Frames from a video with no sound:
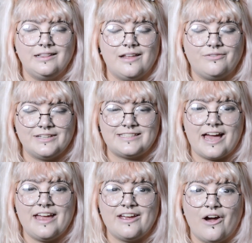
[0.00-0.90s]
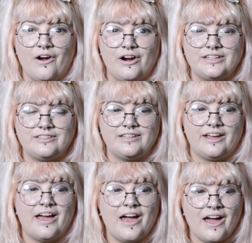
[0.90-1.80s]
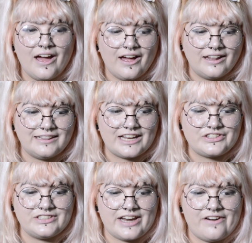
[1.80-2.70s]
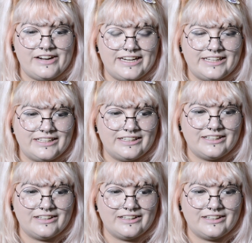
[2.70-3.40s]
lovelies, I heard the legendary